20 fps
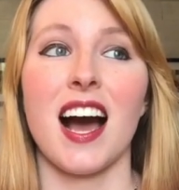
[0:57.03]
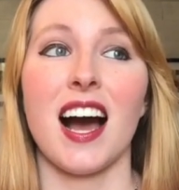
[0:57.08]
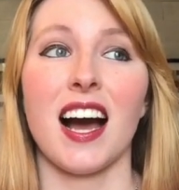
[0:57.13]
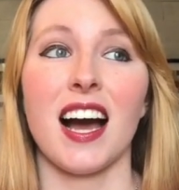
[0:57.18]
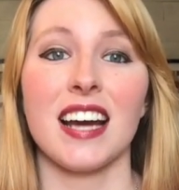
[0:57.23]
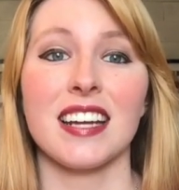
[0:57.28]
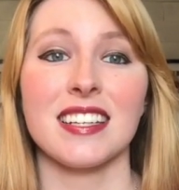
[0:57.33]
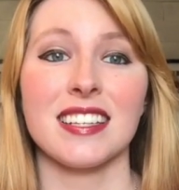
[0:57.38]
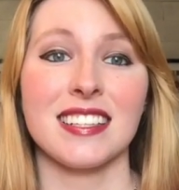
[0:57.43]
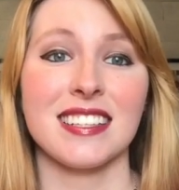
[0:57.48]

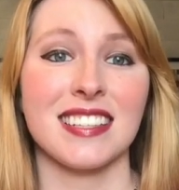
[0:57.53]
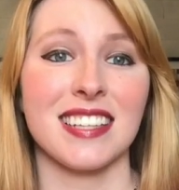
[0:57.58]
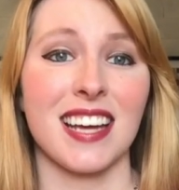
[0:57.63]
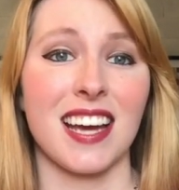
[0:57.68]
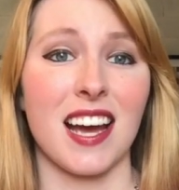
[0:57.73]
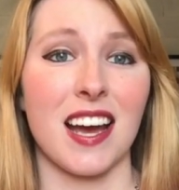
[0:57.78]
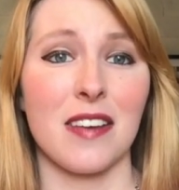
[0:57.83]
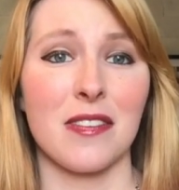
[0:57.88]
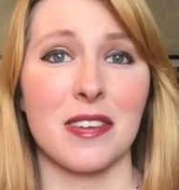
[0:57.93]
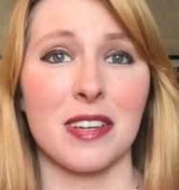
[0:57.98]
I didn't
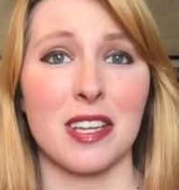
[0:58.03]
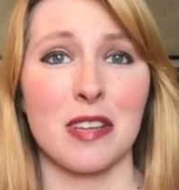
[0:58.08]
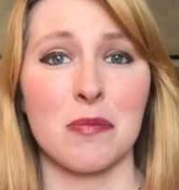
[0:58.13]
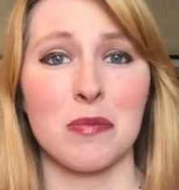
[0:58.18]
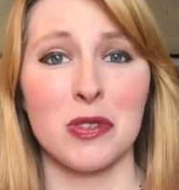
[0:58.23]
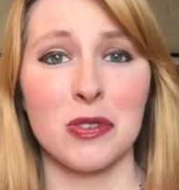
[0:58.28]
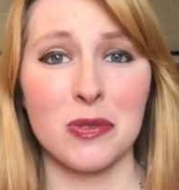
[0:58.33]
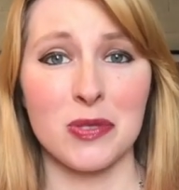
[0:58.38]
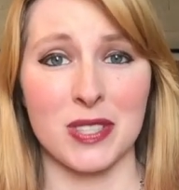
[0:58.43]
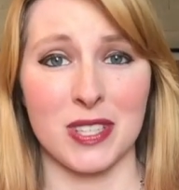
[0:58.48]
have any
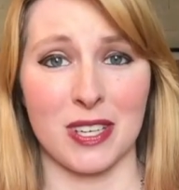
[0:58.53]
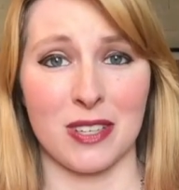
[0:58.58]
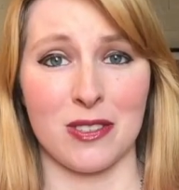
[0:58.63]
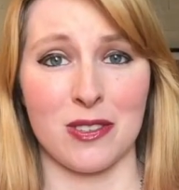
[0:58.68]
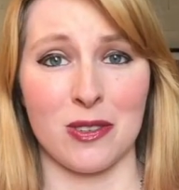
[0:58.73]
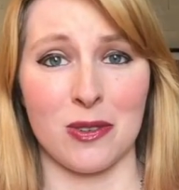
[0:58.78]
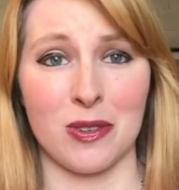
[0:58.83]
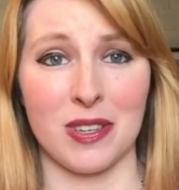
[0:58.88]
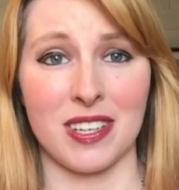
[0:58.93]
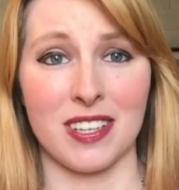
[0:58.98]
music
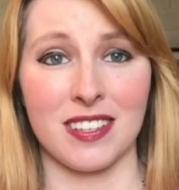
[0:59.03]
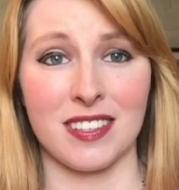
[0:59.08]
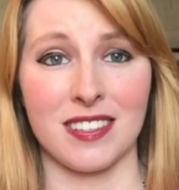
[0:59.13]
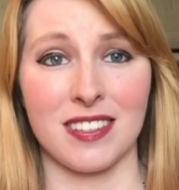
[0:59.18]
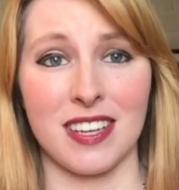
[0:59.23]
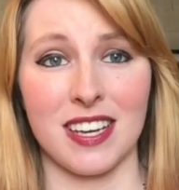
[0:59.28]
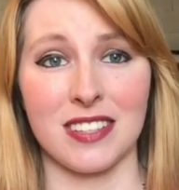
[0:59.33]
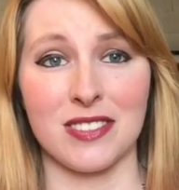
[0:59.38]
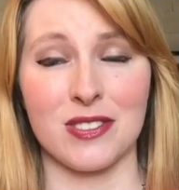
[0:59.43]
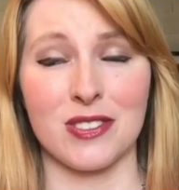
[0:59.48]
to it.
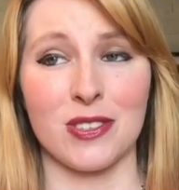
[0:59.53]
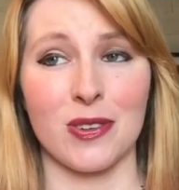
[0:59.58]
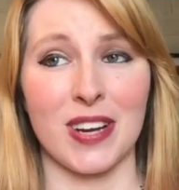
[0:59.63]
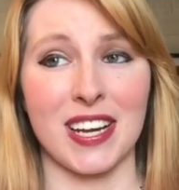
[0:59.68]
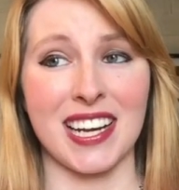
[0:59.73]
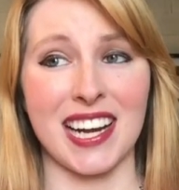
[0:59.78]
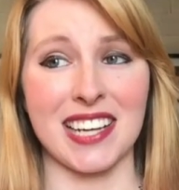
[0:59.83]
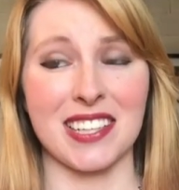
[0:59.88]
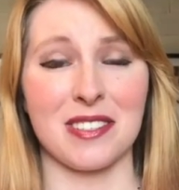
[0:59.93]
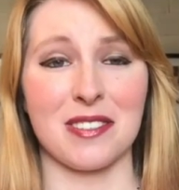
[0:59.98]
And so I
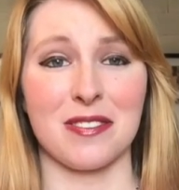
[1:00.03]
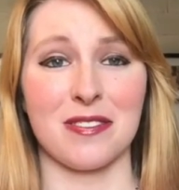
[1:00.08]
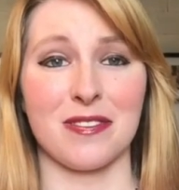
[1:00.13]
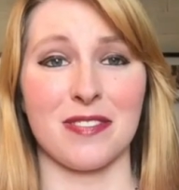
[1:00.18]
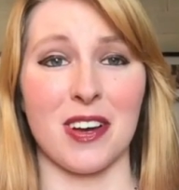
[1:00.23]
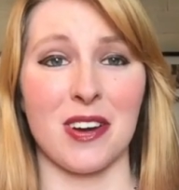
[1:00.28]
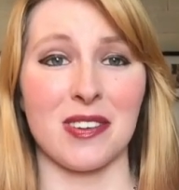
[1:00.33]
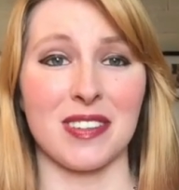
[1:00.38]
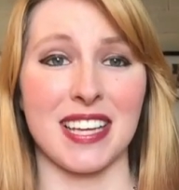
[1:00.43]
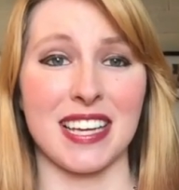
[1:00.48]
kind of
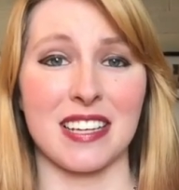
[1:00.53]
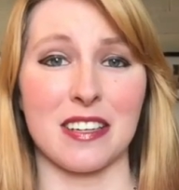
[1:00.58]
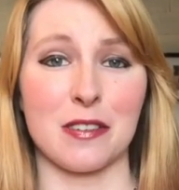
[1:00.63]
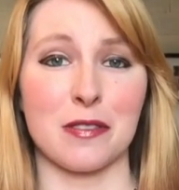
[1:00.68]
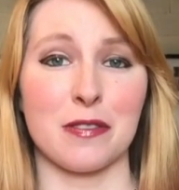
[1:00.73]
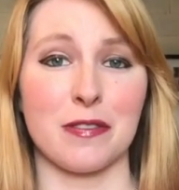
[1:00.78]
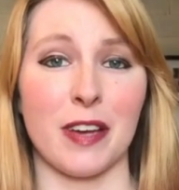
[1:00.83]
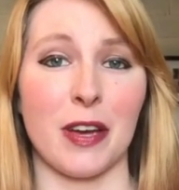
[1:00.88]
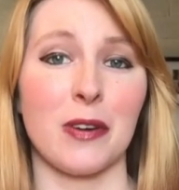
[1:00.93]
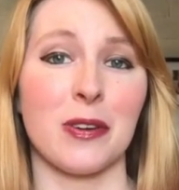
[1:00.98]
felt like a
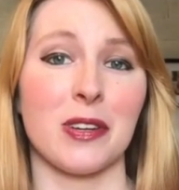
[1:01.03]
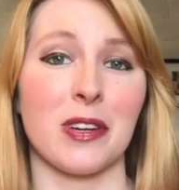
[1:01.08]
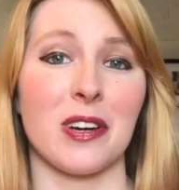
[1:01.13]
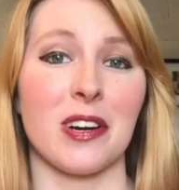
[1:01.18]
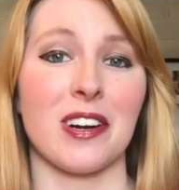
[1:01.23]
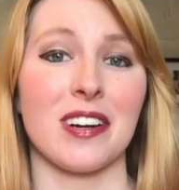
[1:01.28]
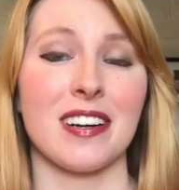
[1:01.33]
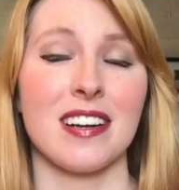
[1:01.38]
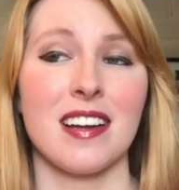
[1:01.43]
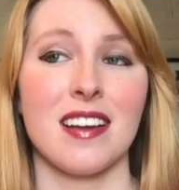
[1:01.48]

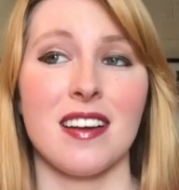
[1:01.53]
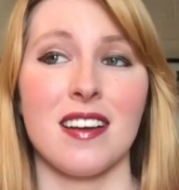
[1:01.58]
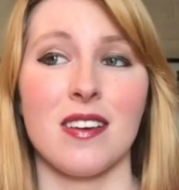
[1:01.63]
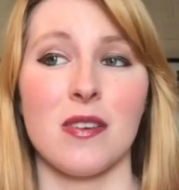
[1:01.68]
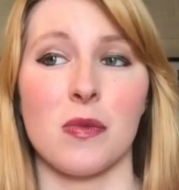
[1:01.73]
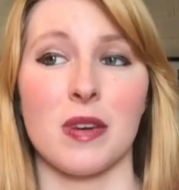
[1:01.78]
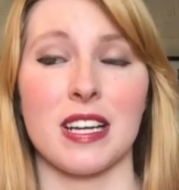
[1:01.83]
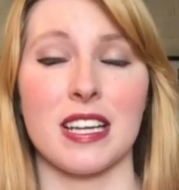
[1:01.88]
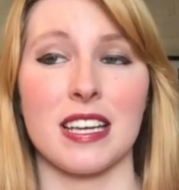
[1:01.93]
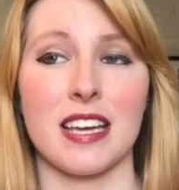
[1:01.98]
failure
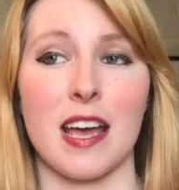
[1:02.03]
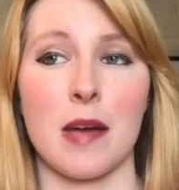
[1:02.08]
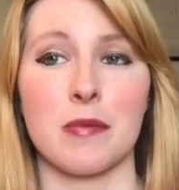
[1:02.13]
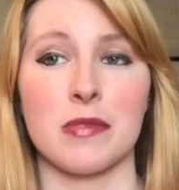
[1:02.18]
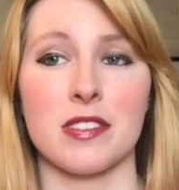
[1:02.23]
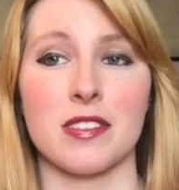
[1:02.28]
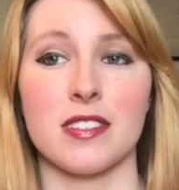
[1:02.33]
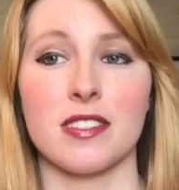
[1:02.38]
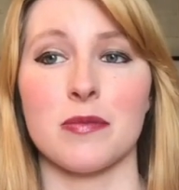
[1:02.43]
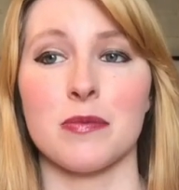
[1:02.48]
when it came
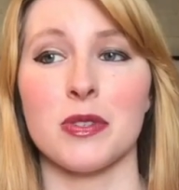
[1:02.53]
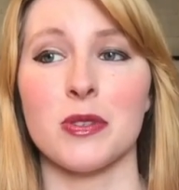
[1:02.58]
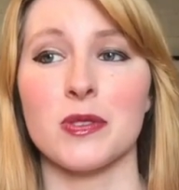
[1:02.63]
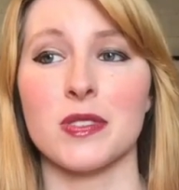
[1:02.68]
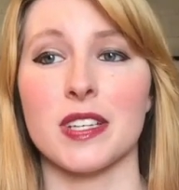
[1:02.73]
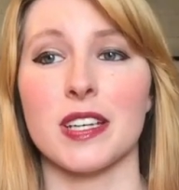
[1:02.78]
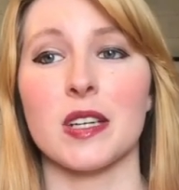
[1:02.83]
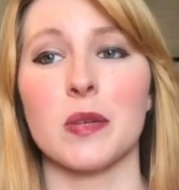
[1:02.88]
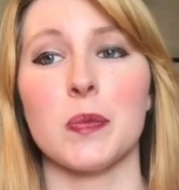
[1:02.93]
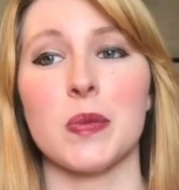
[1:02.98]
to this
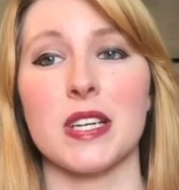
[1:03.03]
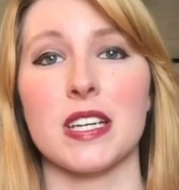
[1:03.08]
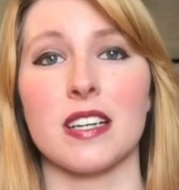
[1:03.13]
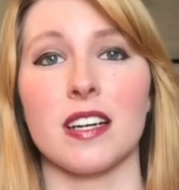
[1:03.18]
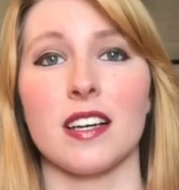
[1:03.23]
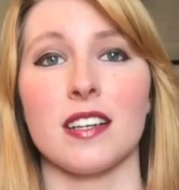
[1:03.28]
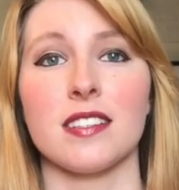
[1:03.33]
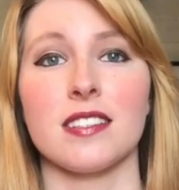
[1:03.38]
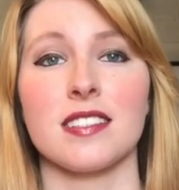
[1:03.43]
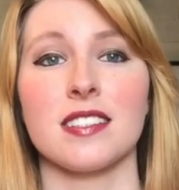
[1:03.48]
music
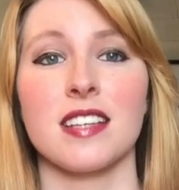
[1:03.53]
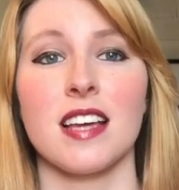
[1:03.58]
because